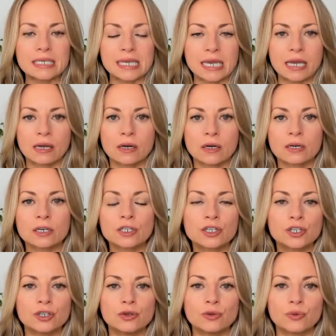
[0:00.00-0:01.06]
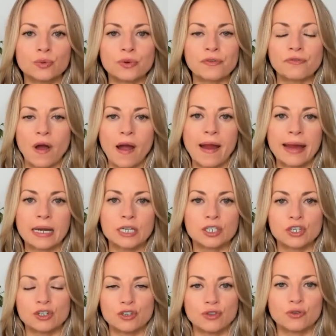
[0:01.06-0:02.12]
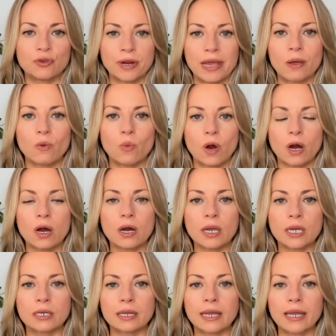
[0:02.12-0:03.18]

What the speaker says: here to refine and to do great work, and